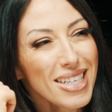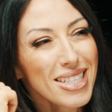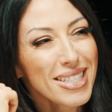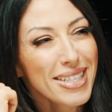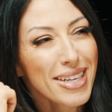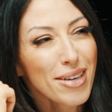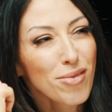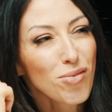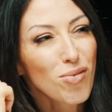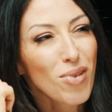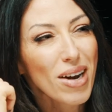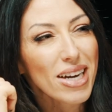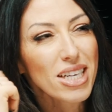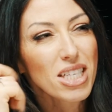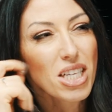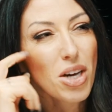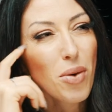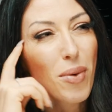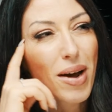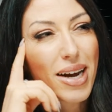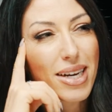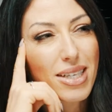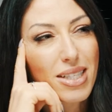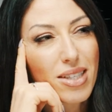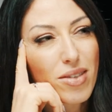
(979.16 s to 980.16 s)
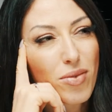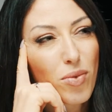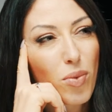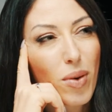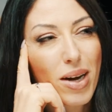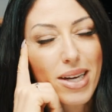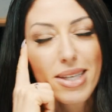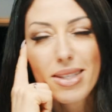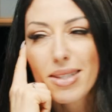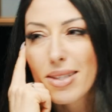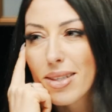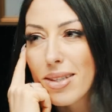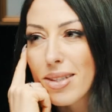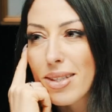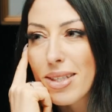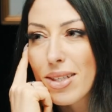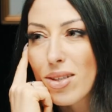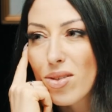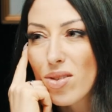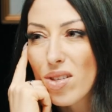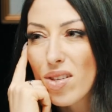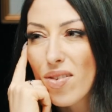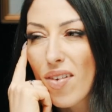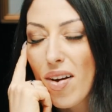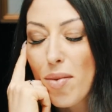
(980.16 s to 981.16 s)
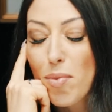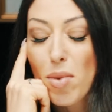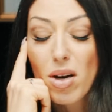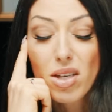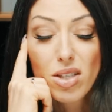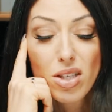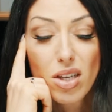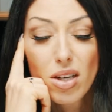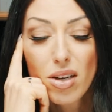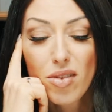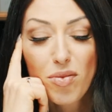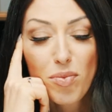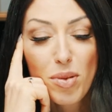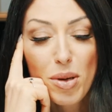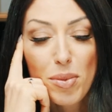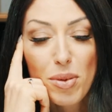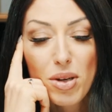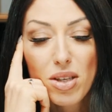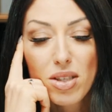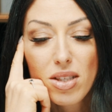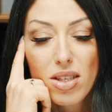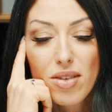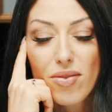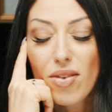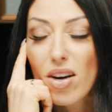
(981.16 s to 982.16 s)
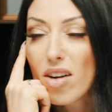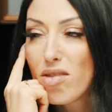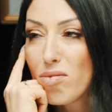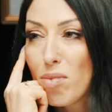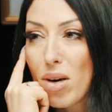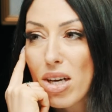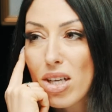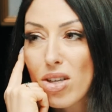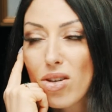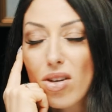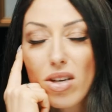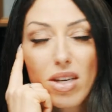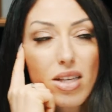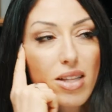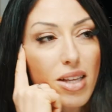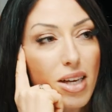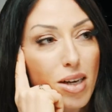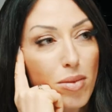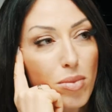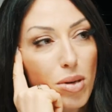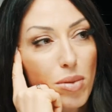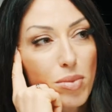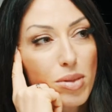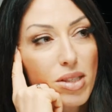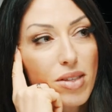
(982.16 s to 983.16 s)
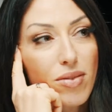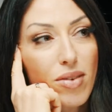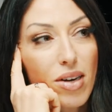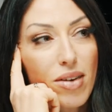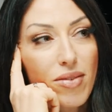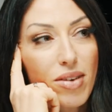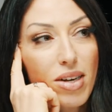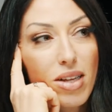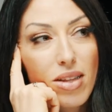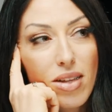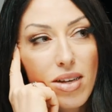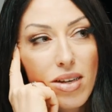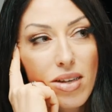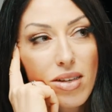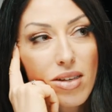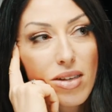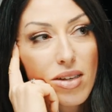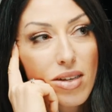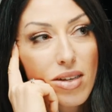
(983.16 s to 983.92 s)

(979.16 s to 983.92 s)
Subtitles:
eating radioactive waste and still survive. Mind you, if people can survive my cooking, they can probably survive anything.